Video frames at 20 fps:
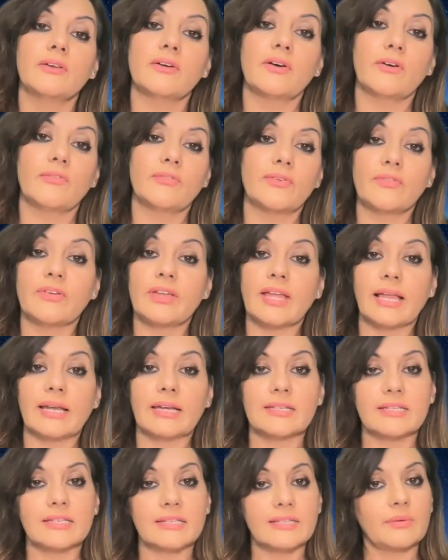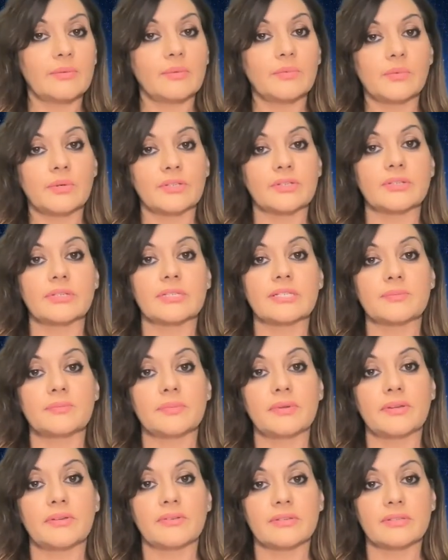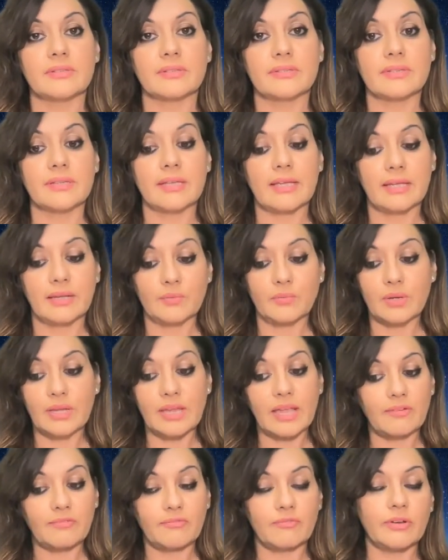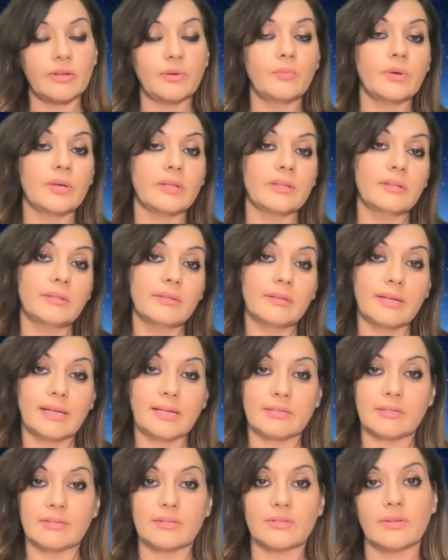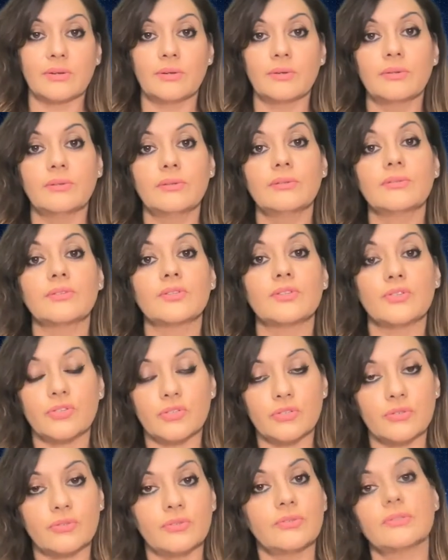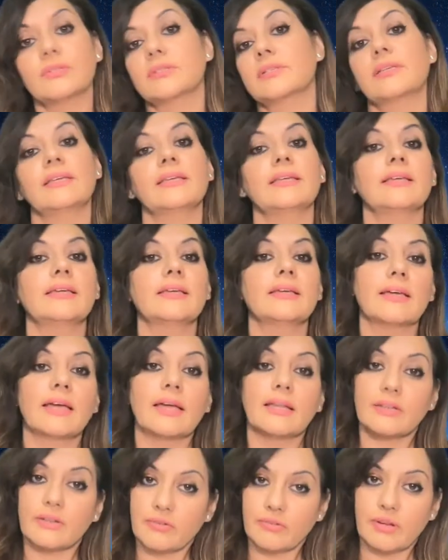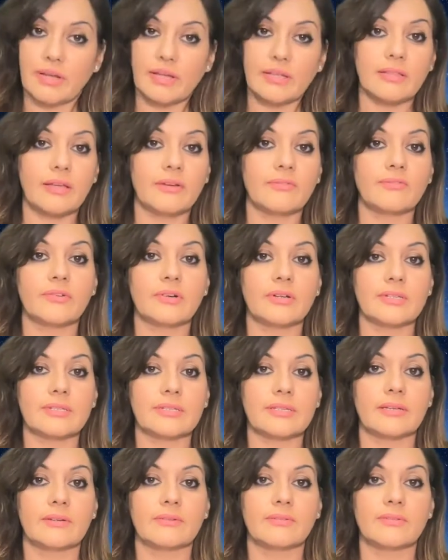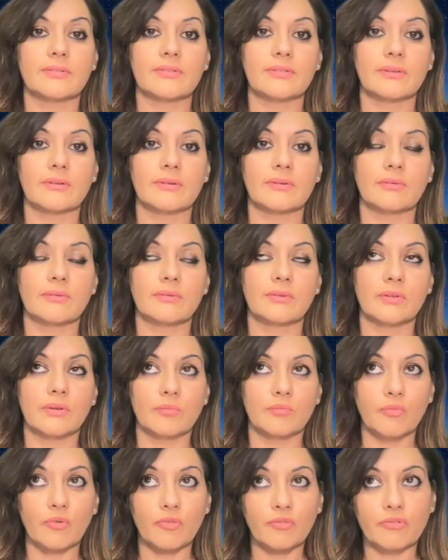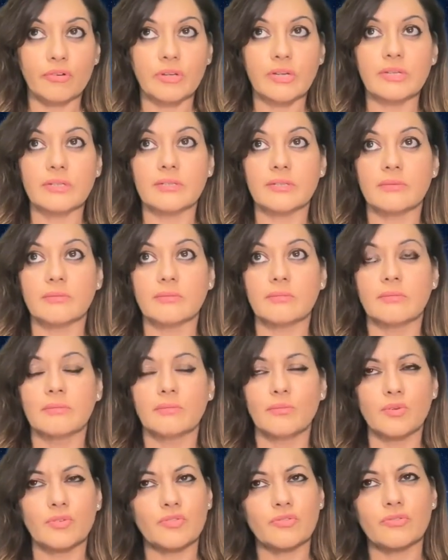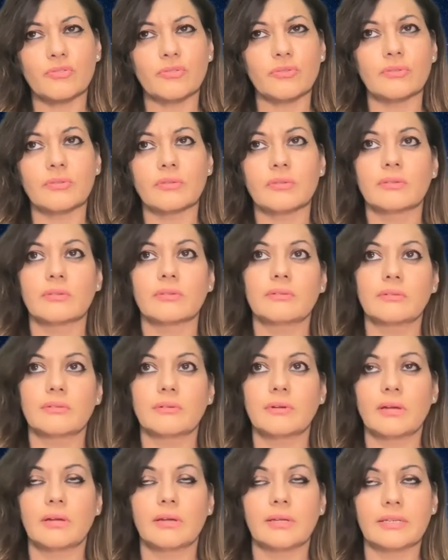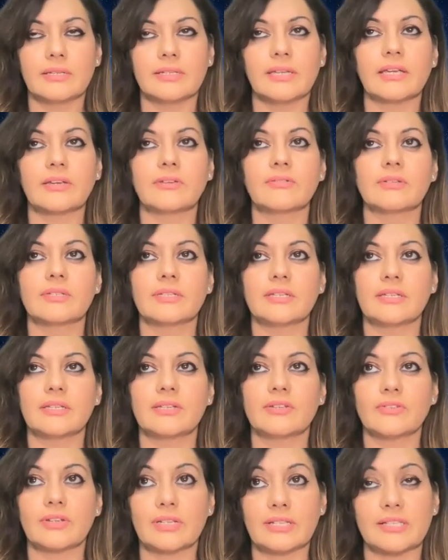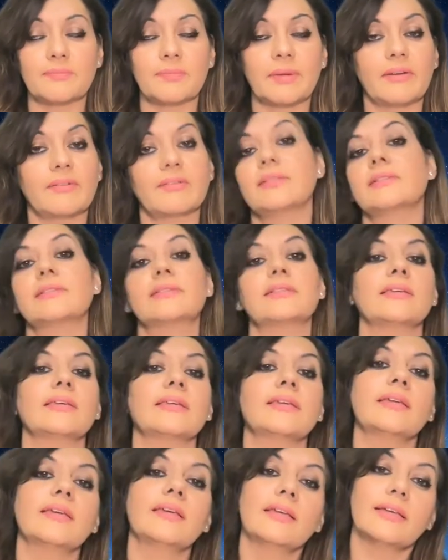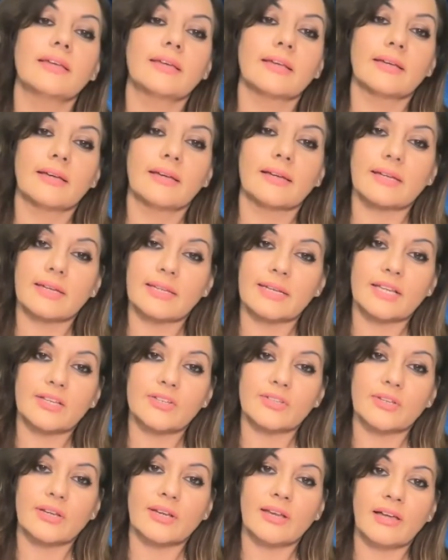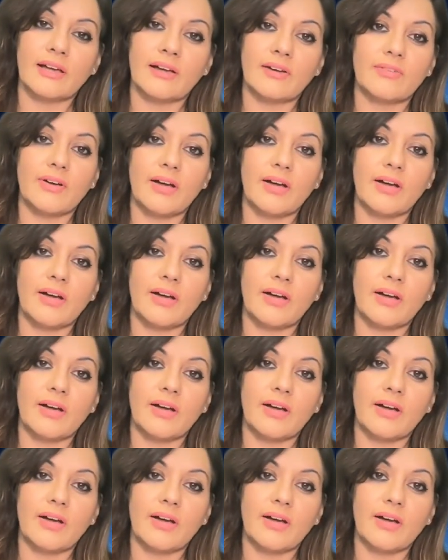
of a reality that we want to experience, and we have free will as a soul to choose and create that for ourselves. So more freedom, more truth, integrity, transparency, connection, love,